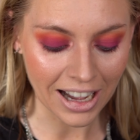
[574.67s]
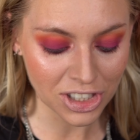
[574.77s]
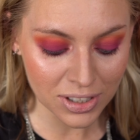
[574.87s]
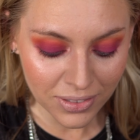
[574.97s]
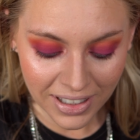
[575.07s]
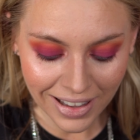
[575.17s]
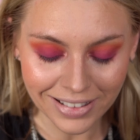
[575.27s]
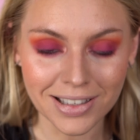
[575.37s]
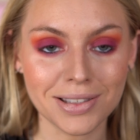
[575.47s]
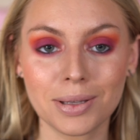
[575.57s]
I just feel
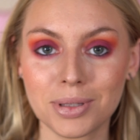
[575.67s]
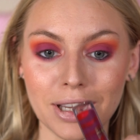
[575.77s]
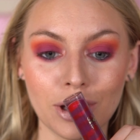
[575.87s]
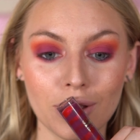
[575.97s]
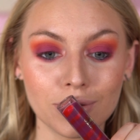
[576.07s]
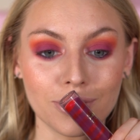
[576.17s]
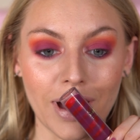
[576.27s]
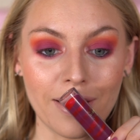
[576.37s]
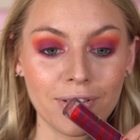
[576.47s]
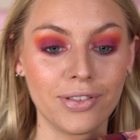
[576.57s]
like this lipstick goes with
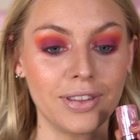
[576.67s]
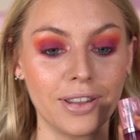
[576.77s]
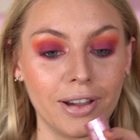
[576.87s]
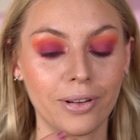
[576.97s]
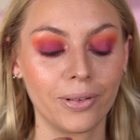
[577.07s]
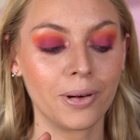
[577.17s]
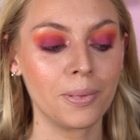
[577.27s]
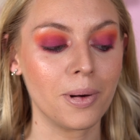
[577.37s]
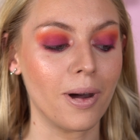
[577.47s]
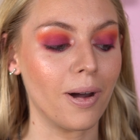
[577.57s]
everything now.
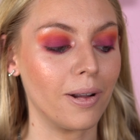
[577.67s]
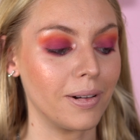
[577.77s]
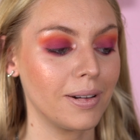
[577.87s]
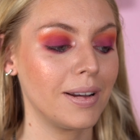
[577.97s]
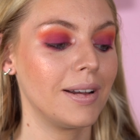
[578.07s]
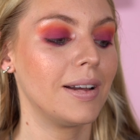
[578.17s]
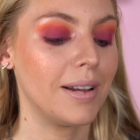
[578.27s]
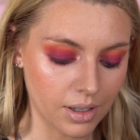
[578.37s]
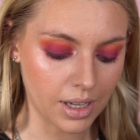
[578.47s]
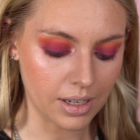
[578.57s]
Come on.
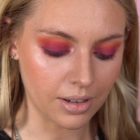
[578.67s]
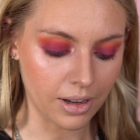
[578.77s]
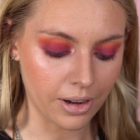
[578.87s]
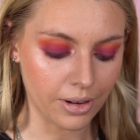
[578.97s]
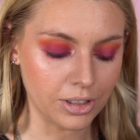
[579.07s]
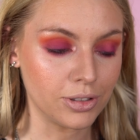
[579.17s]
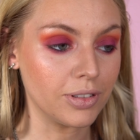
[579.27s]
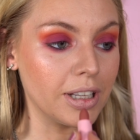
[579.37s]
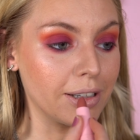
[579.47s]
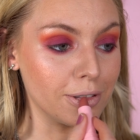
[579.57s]
I don't know. I just
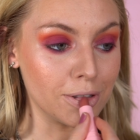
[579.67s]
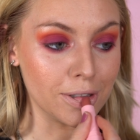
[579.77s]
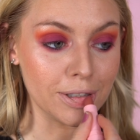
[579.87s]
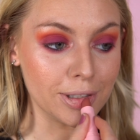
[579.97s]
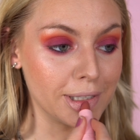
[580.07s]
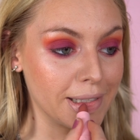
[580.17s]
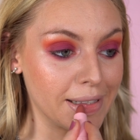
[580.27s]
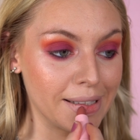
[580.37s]
feel like it does.